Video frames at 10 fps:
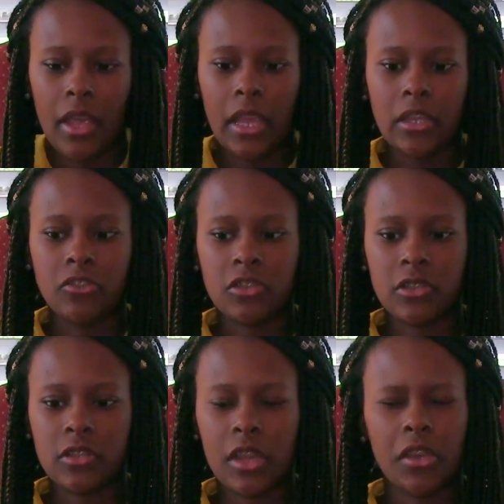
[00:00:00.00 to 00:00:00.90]
and
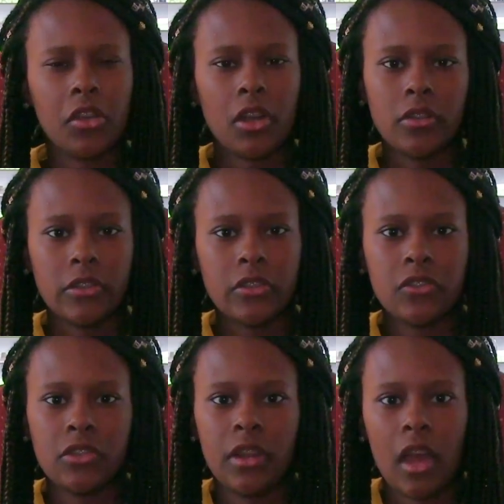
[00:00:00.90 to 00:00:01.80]
just
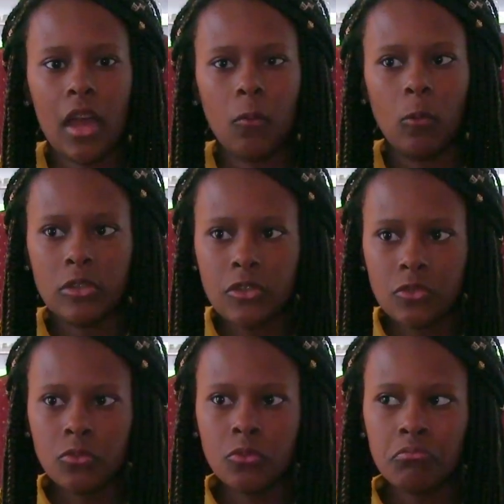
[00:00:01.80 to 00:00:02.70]
encouraged to not want
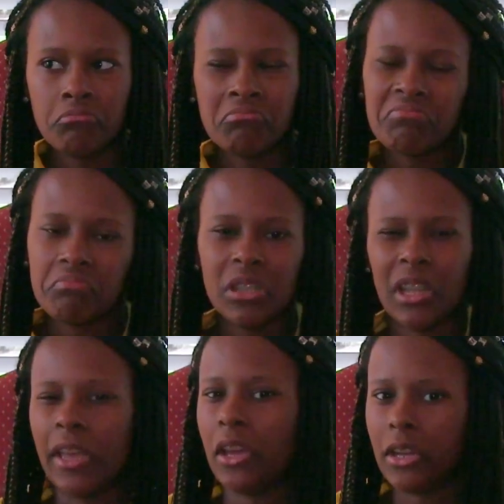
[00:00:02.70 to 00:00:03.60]
to be
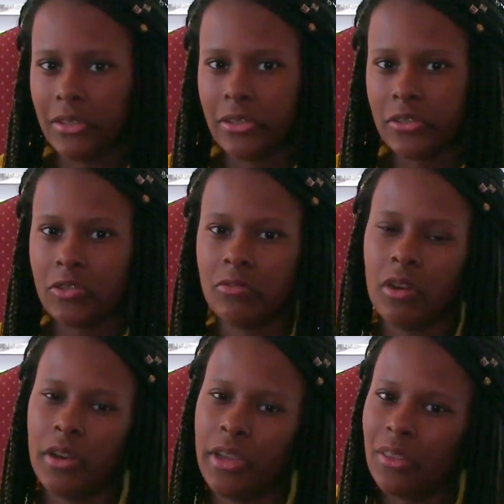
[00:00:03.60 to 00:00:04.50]
like others who
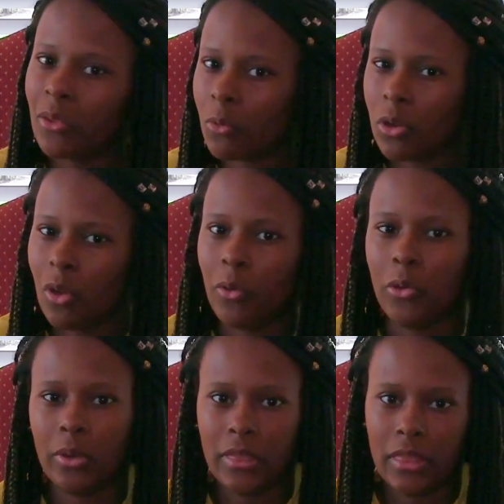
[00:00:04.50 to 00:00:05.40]
are in the world
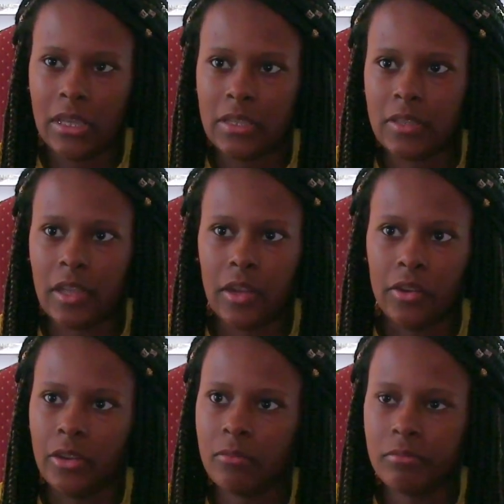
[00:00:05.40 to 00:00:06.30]
doing things that
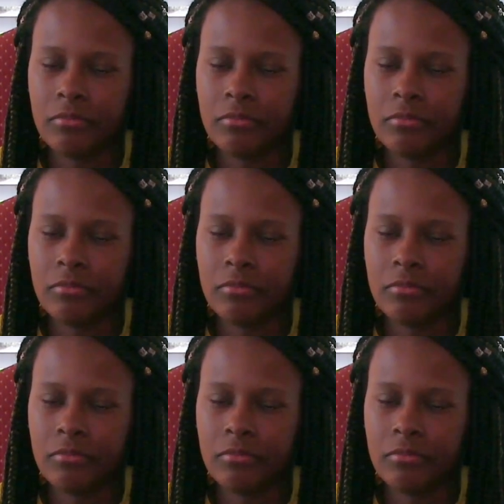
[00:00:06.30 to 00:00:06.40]
are